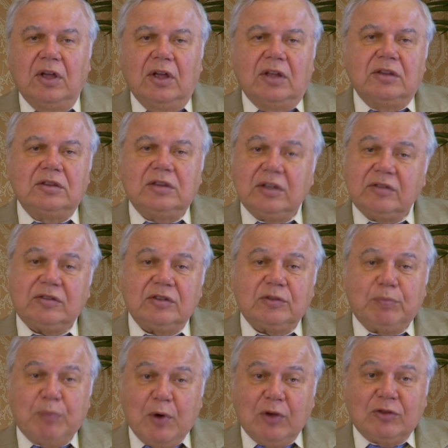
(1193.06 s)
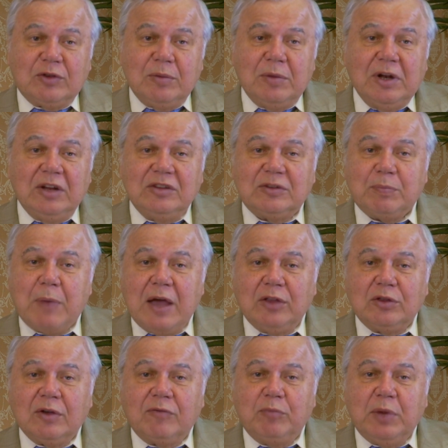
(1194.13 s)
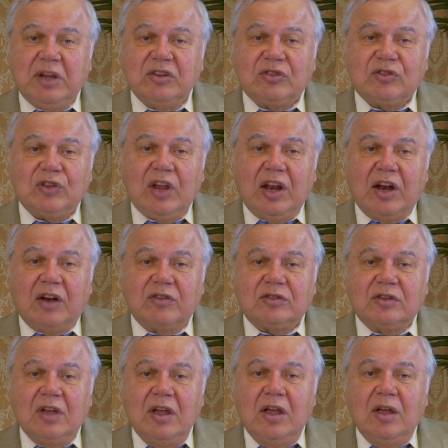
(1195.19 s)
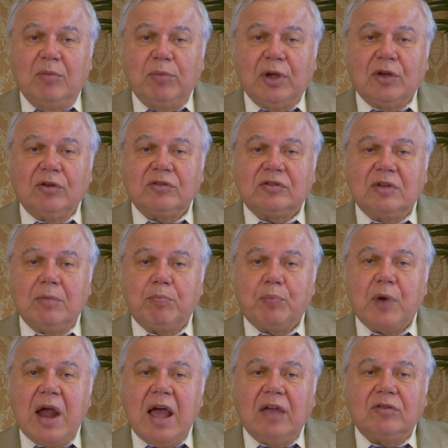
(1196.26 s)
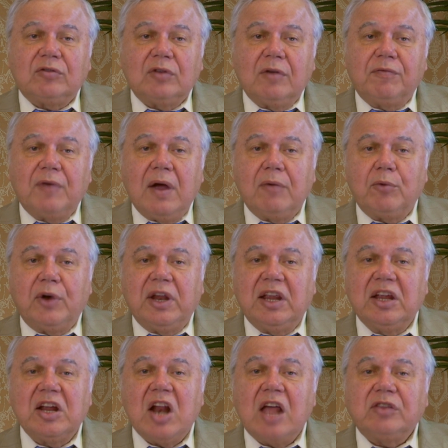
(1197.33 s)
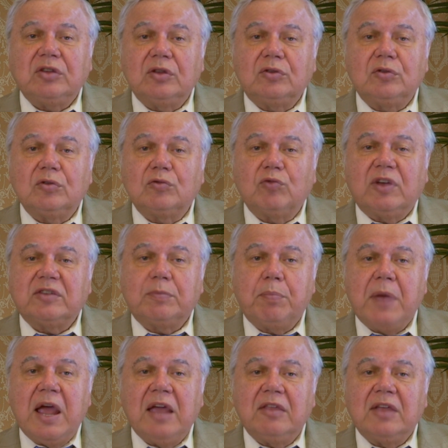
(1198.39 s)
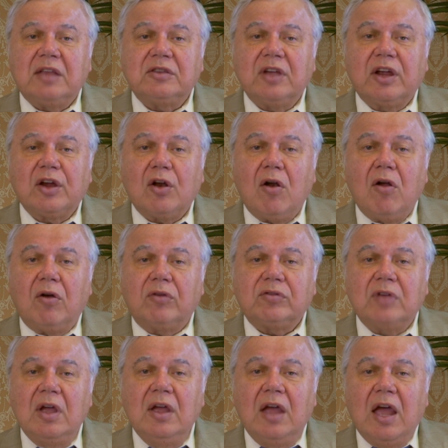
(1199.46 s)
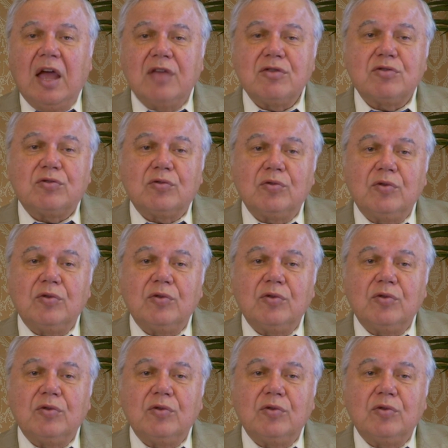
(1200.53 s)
This is possible in spite of being sinners, because the price of our ingratitude was paid at the cross, and through